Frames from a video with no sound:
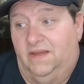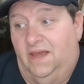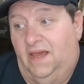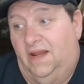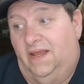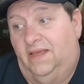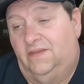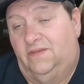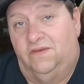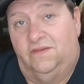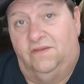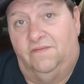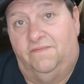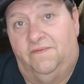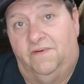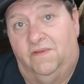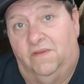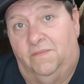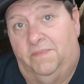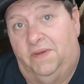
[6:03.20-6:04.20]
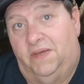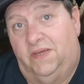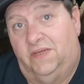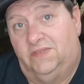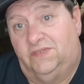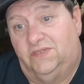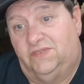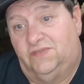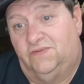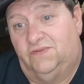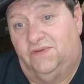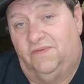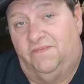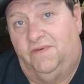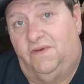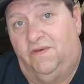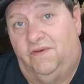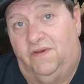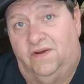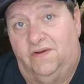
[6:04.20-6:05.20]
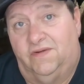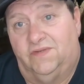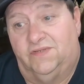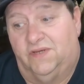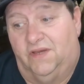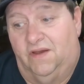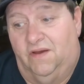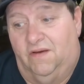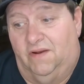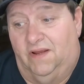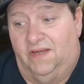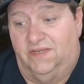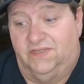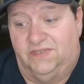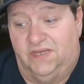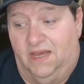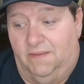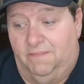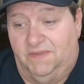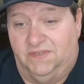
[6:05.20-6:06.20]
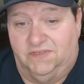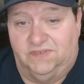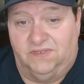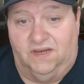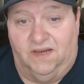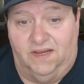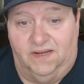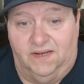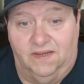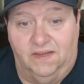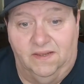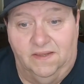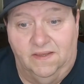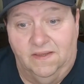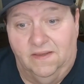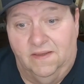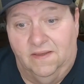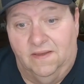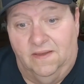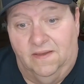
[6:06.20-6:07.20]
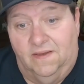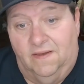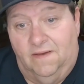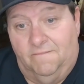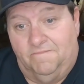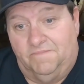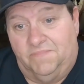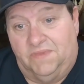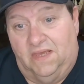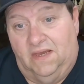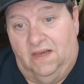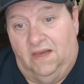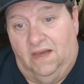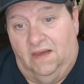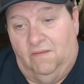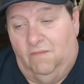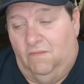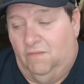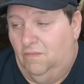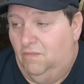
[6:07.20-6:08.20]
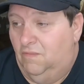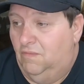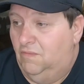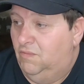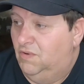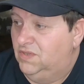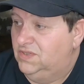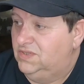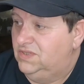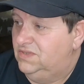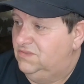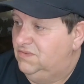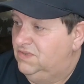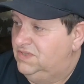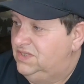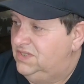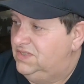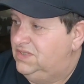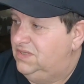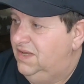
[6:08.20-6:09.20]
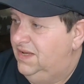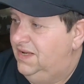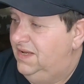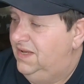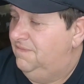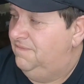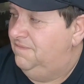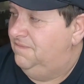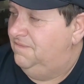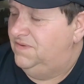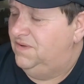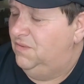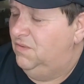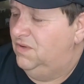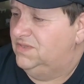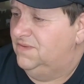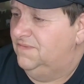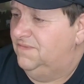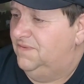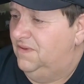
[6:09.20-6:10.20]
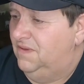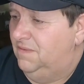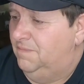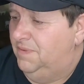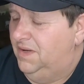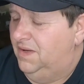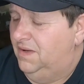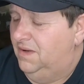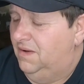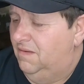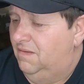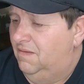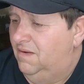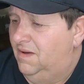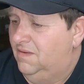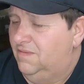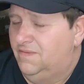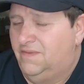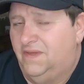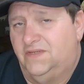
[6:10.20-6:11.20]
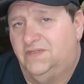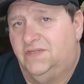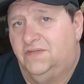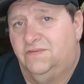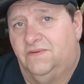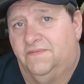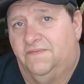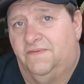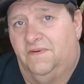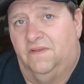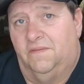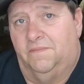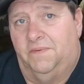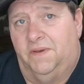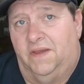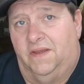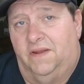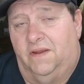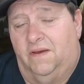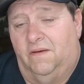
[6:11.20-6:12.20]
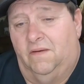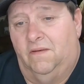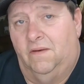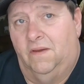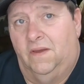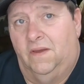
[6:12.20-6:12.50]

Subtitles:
heading to the Philippines. This was a few years ago, and I sat beside. Was this lady? She wasn't Filipino. I don't think she was a Filipino,